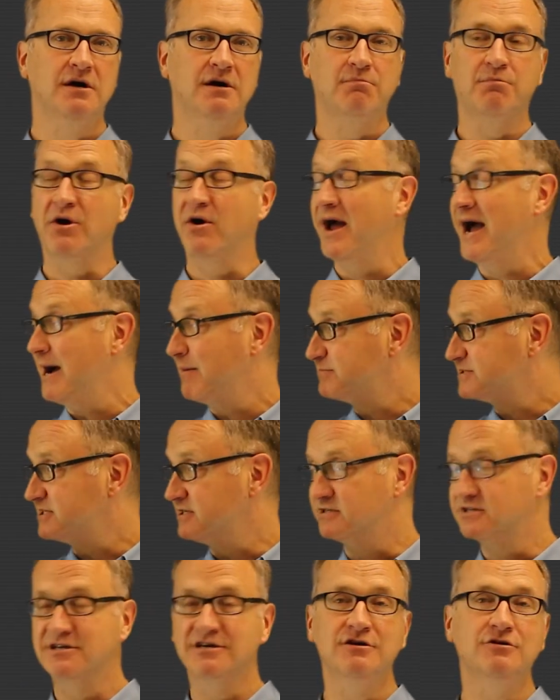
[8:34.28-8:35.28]
perhaps
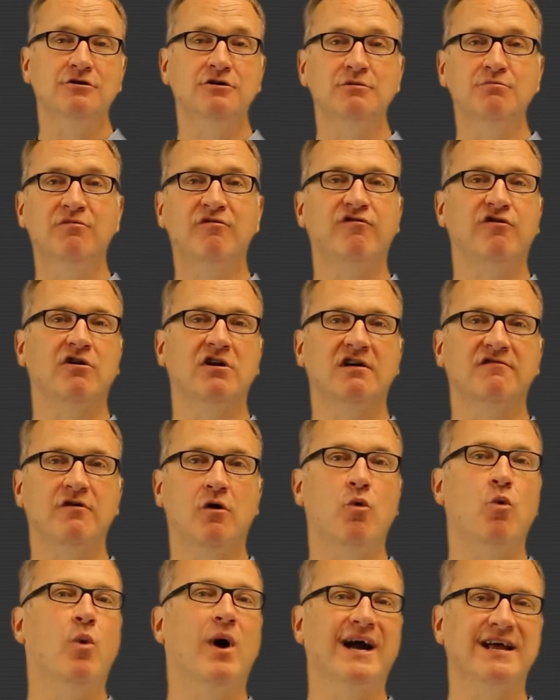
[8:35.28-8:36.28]
a tube full of a
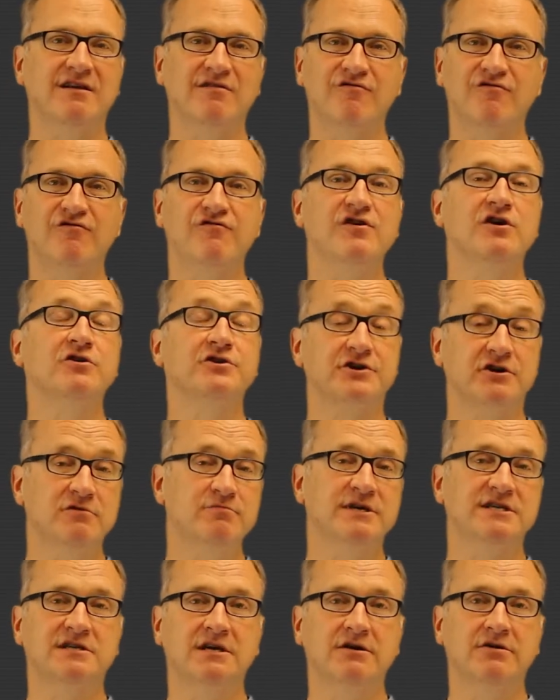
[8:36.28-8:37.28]
white filter
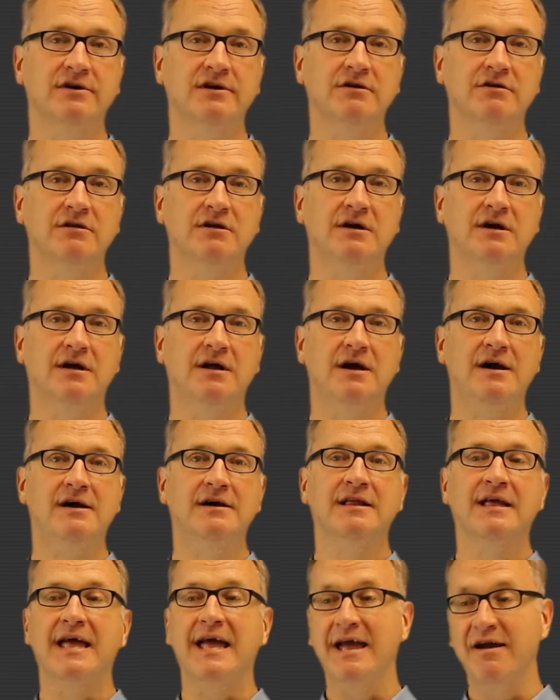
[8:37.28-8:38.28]
material.
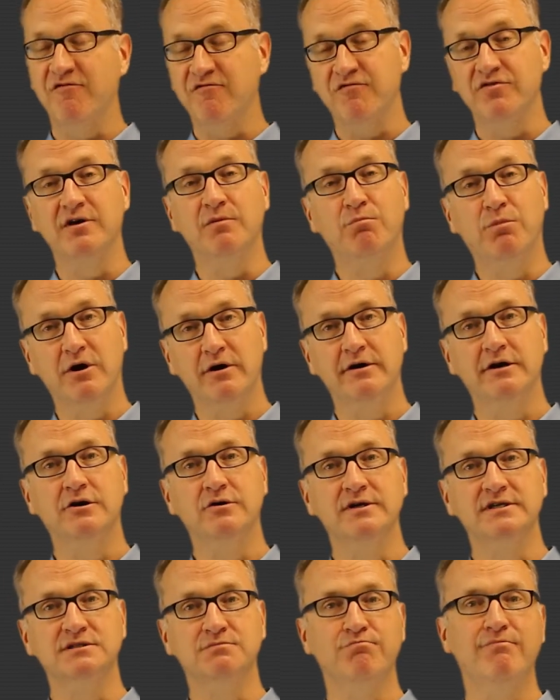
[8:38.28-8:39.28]
If the
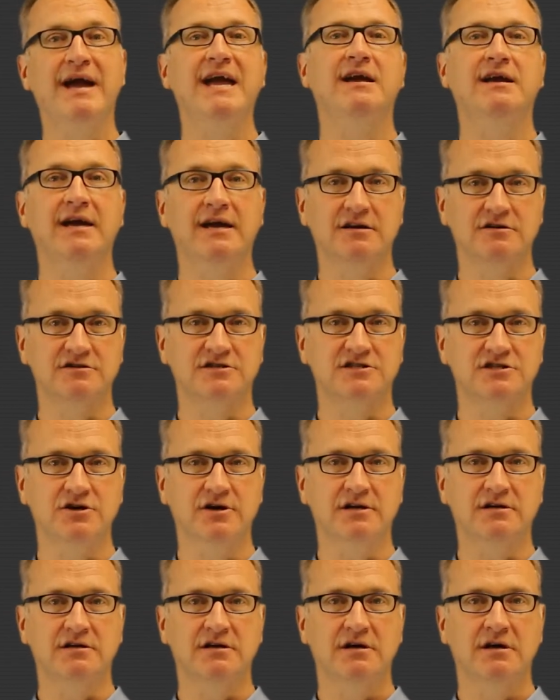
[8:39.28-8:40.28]
burner is making
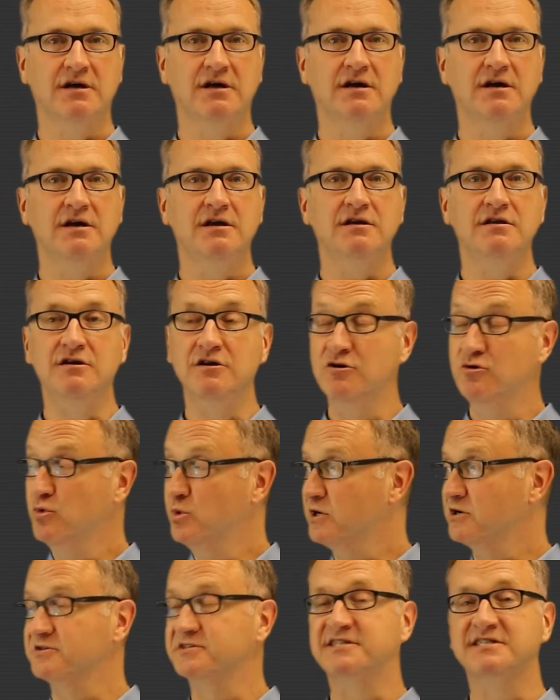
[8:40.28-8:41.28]
soot, you
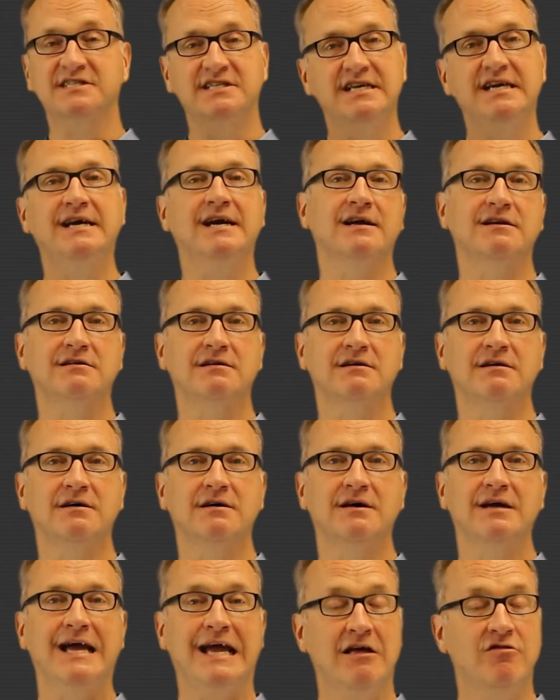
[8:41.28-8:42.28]
will see it
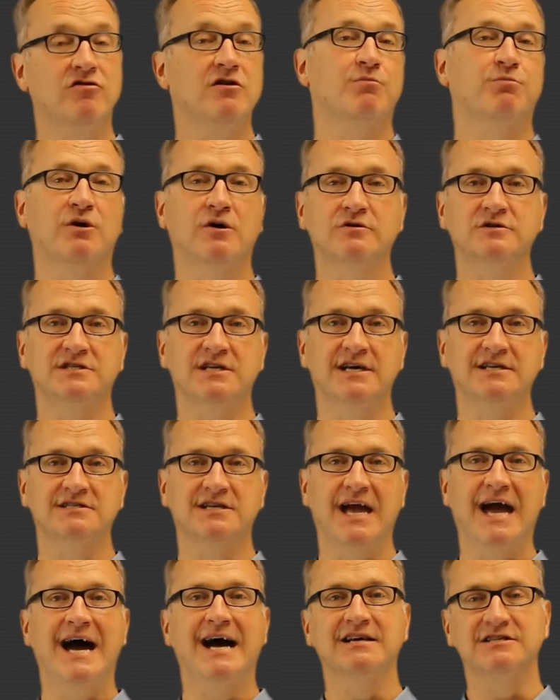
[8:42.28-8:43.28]
in the process
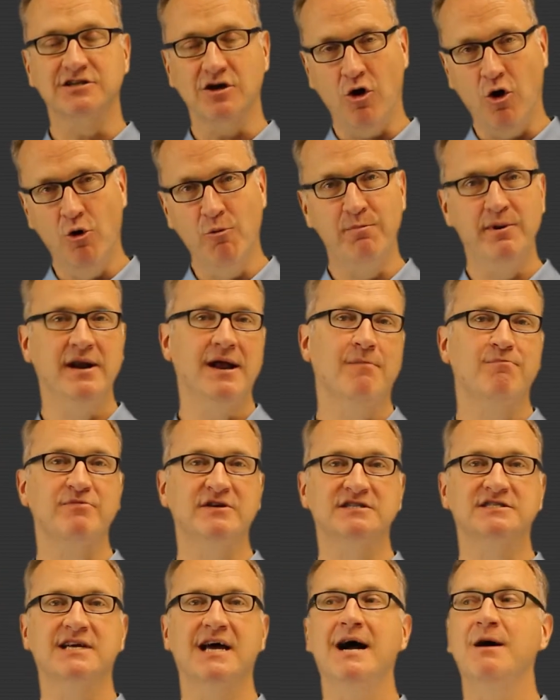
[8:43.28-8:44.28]
gas. Open up
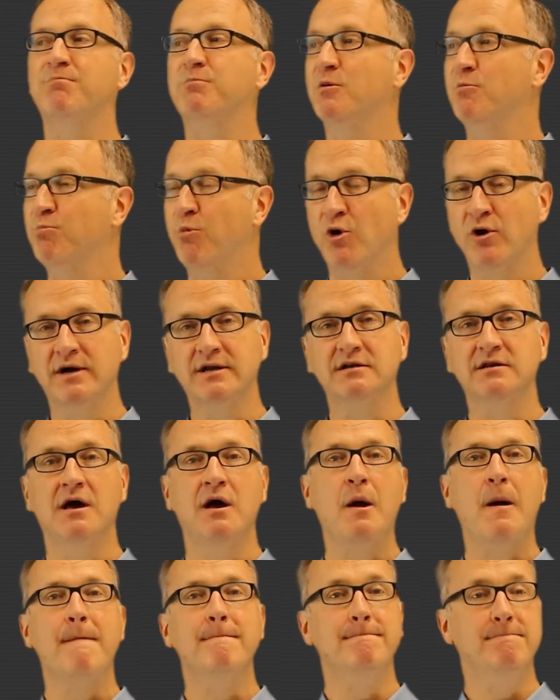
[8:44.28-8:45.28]
the sample point,
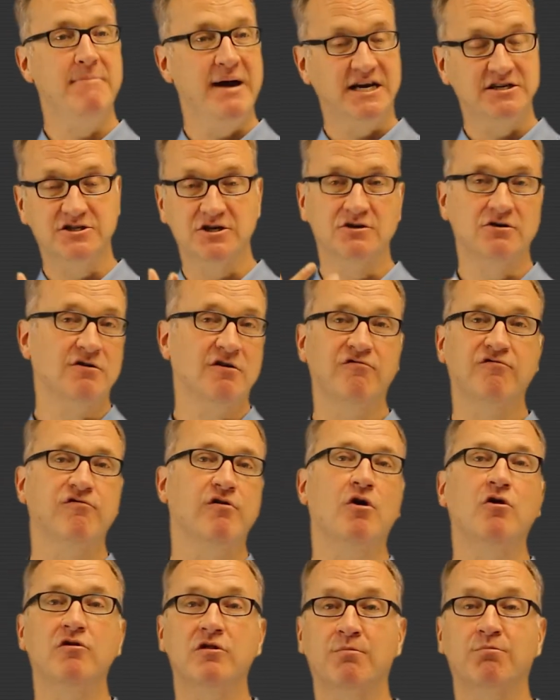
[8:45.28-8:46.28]
measure or
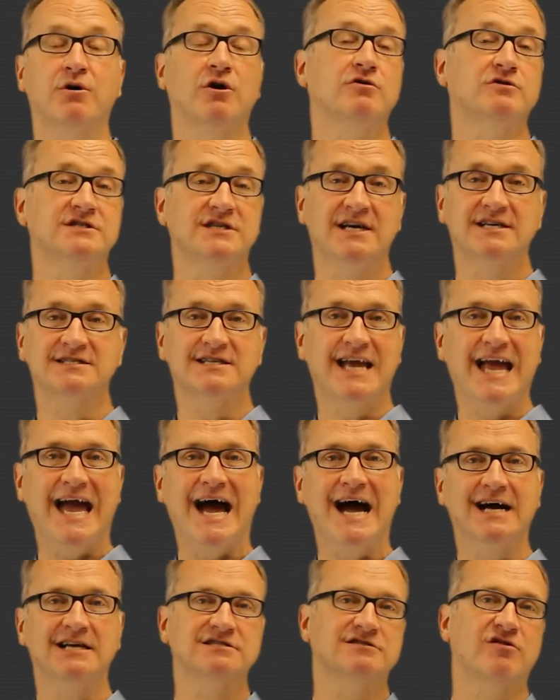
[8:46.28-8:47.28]
flow the process
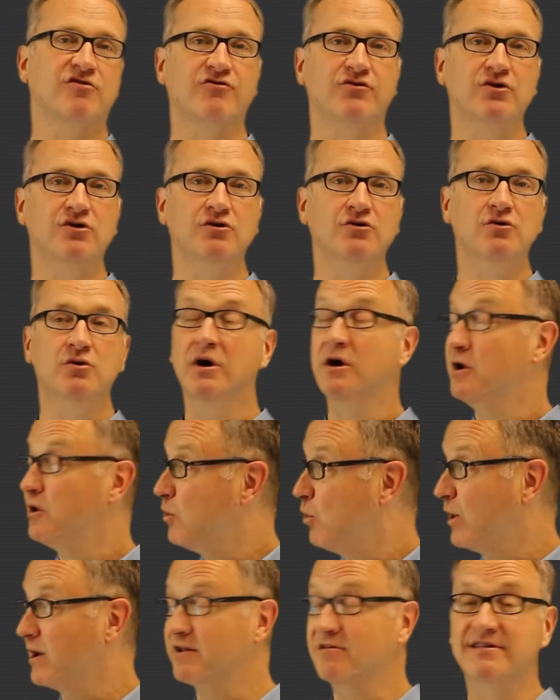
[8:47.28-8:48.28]
gas through
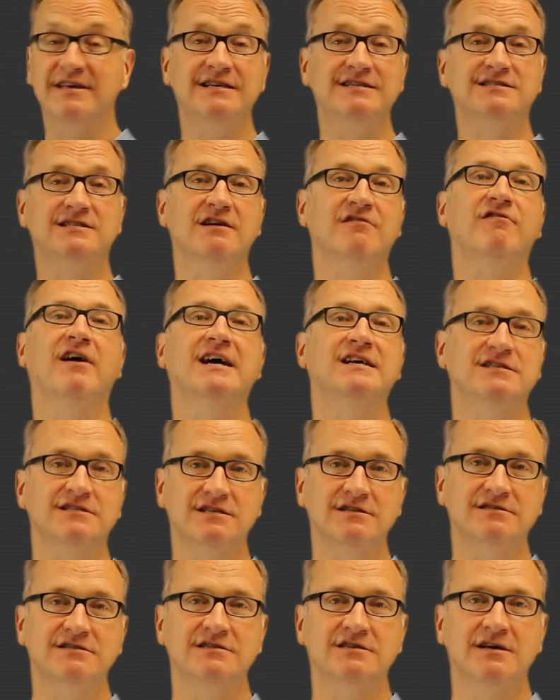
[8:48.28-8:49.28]
one of these
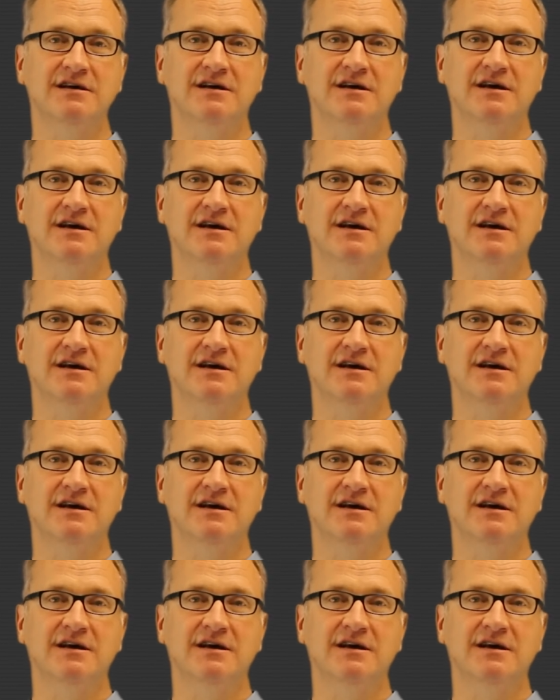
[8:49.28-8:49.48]
devices,